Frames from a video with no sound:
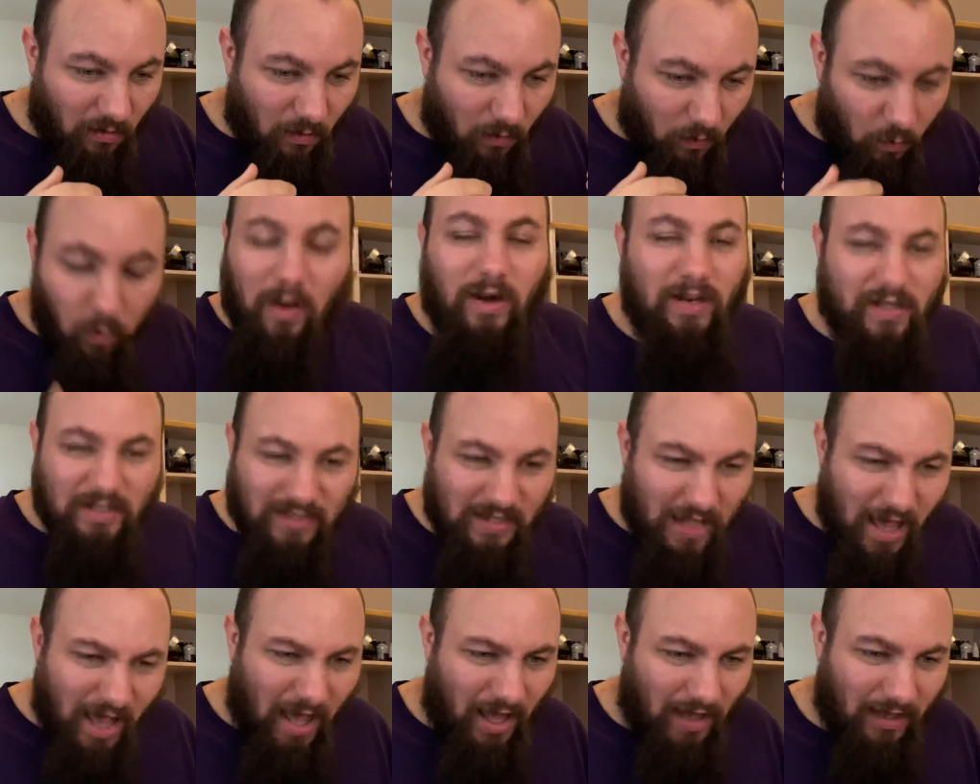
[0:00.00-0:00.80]
What is
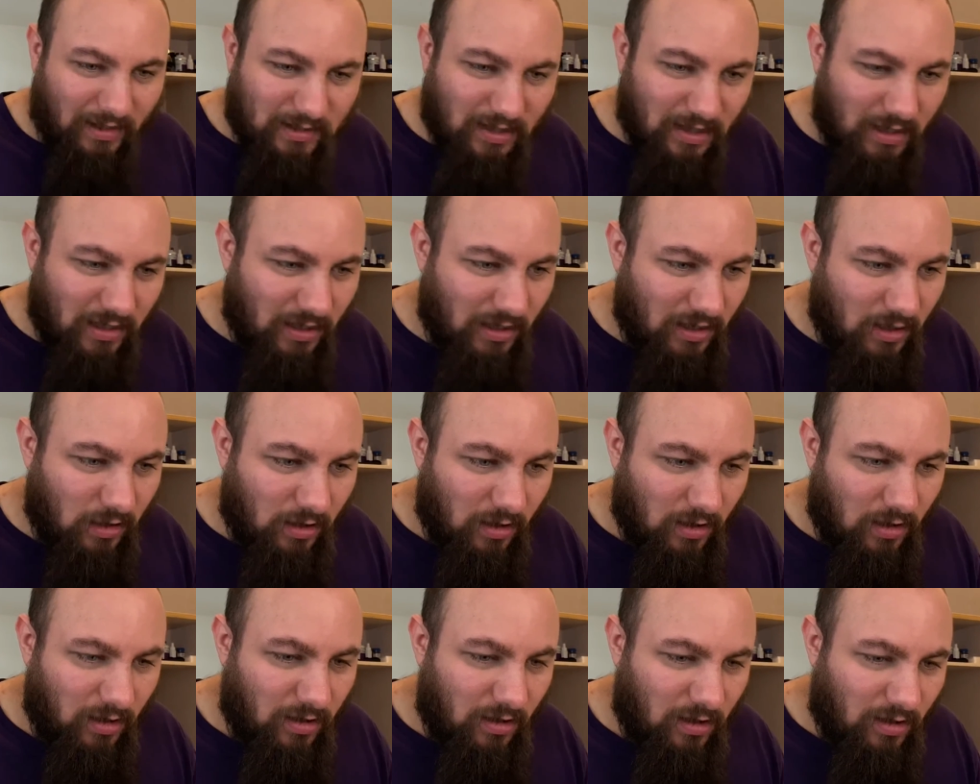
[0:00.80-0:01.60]
that?
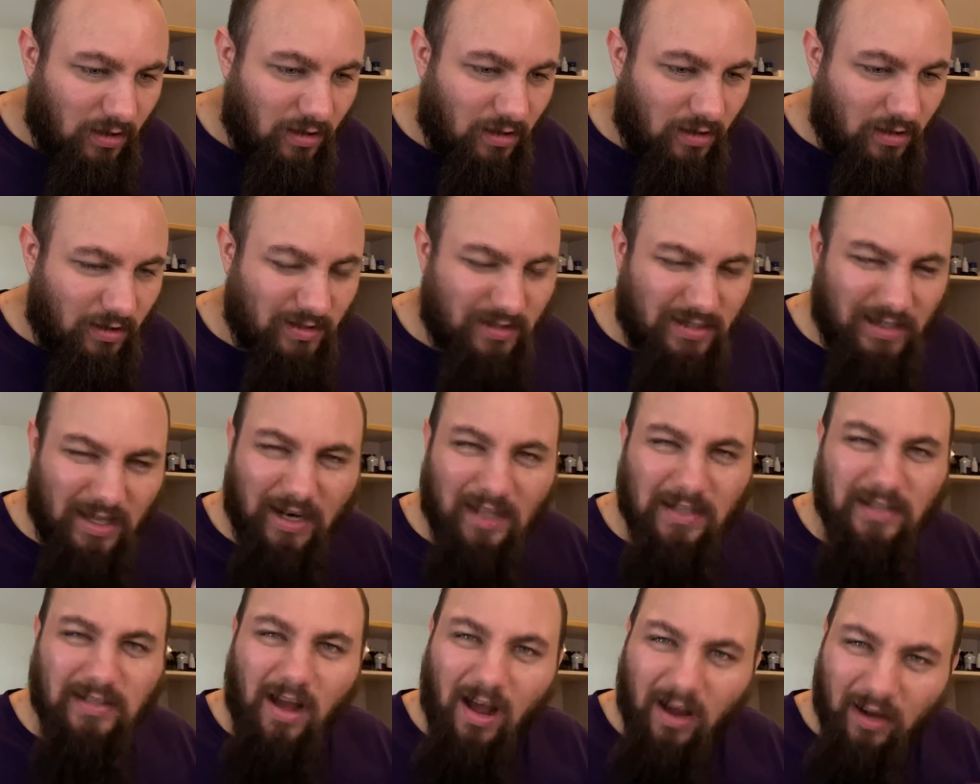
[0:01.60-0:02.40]
And he's kind
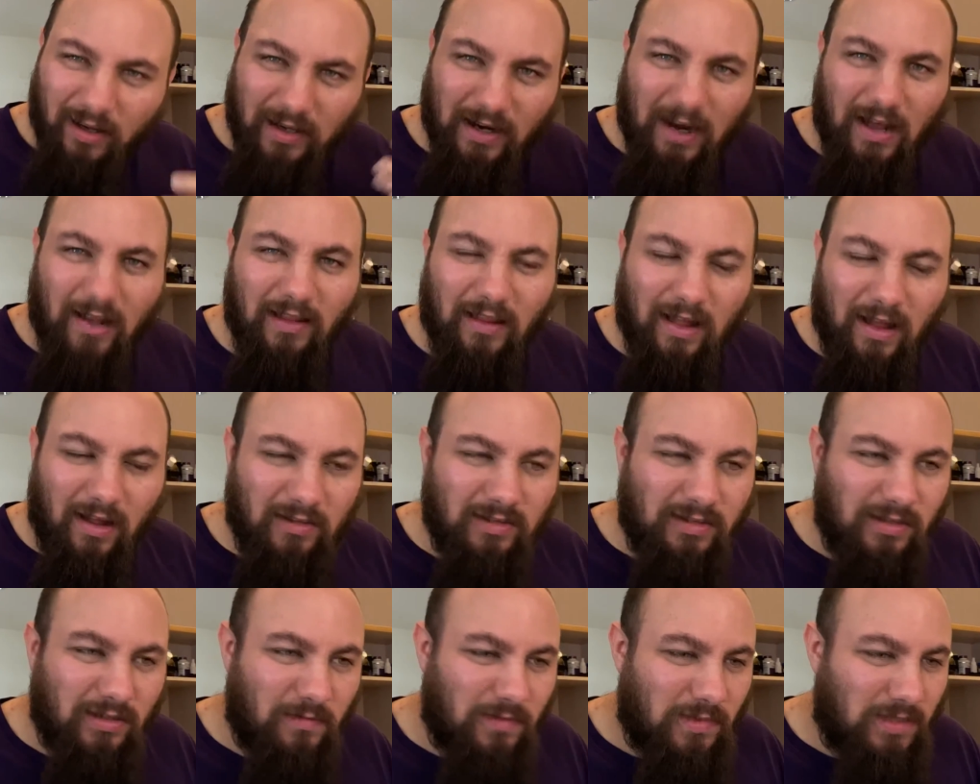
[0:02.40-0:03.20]
of talking out loud
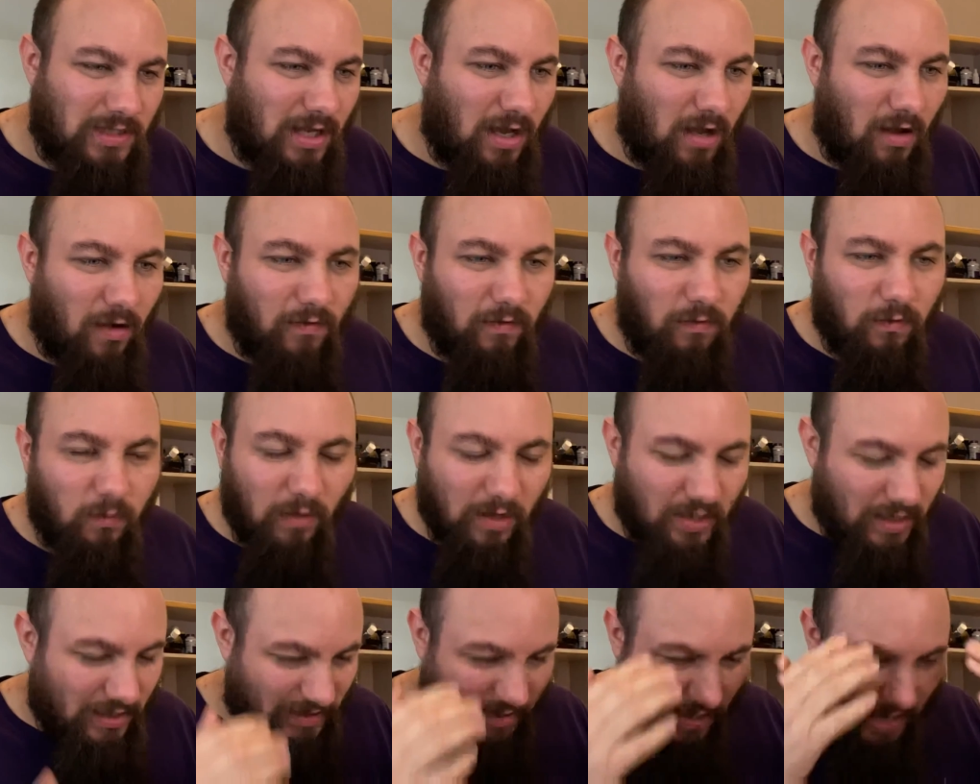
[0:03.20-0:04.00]
to himself.
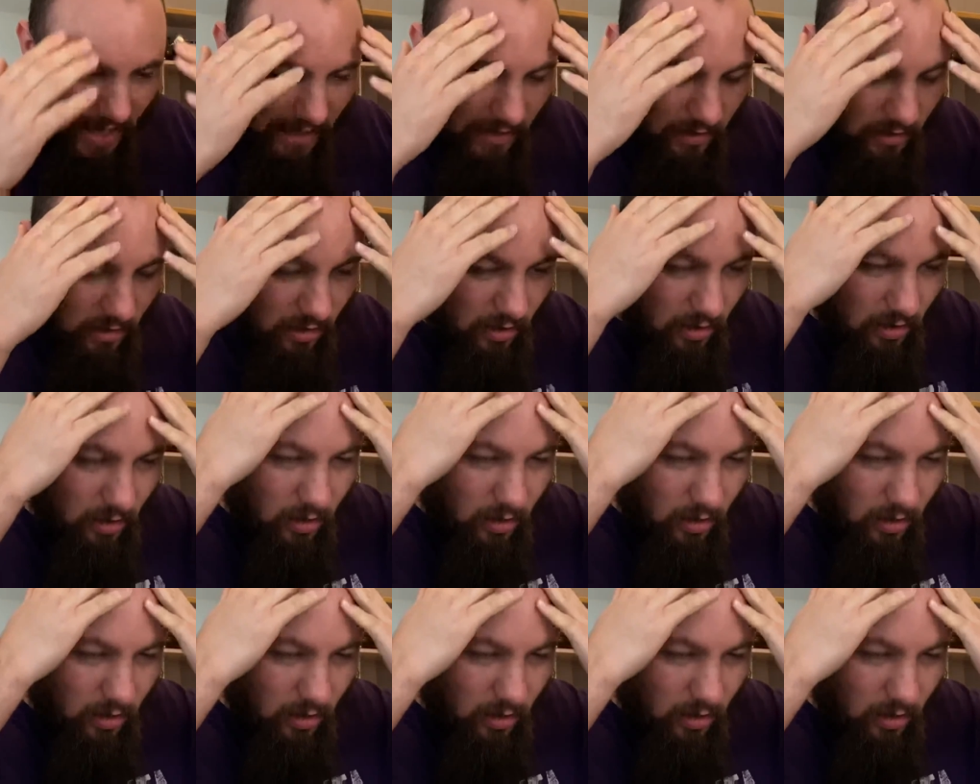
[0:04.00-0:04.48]
What is that?